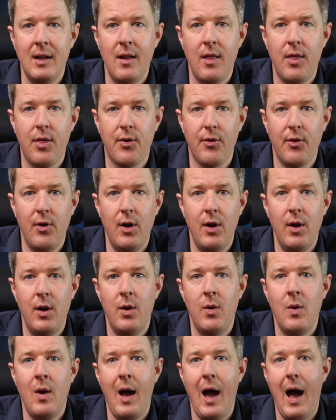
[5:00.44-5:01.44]

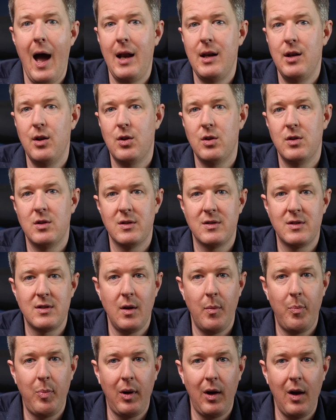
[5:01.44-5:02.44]
through, and you can just
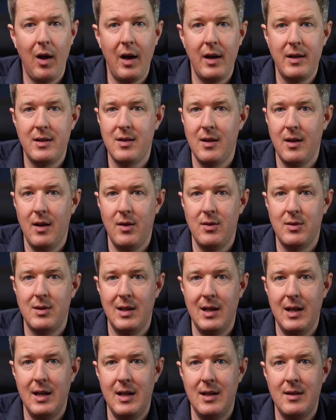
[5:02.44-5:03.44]
apply to those
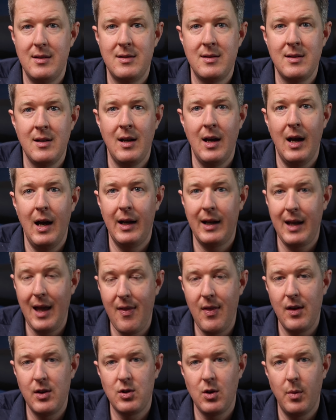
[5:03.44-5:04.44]
leads and
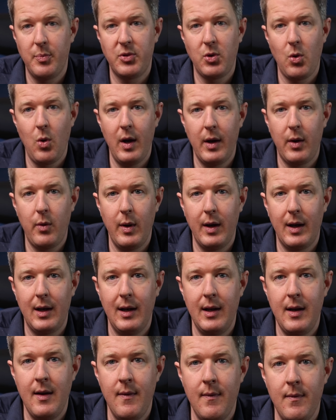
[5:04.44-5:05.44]
get the jobs quite
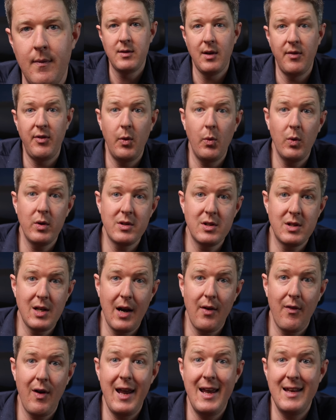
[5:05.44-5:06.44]
quickly. So if you want to
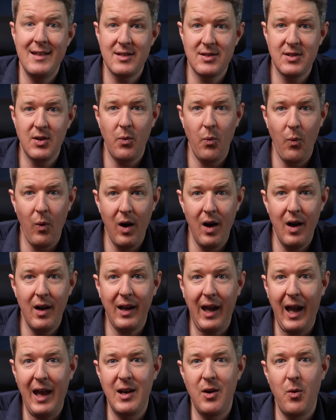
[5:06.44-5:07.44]
generate instant
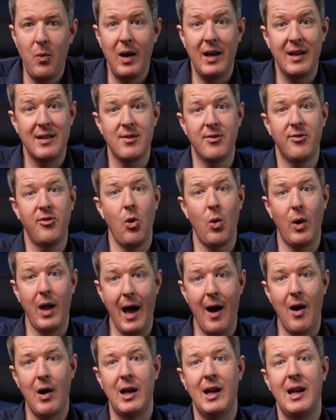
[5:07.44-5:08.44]
work and you're willing to fork
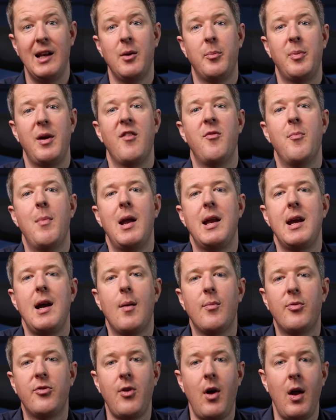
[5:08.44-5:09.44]
out a little bit of money
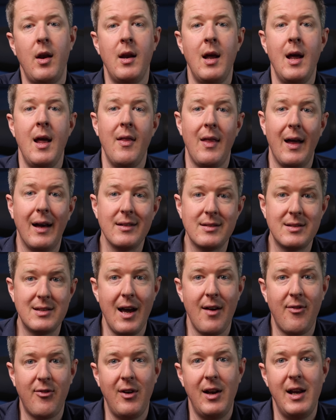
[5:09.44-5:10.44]
up front, that's
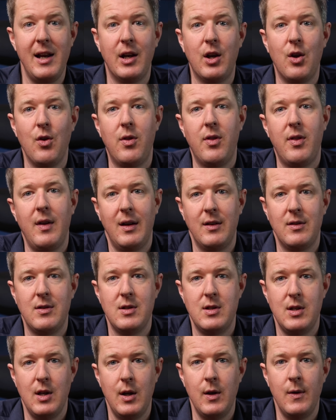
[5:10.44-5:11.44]
definitely a good thing
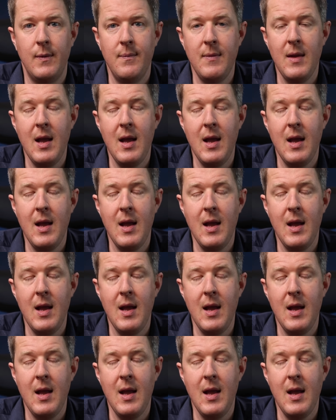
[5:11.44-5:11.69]
to do.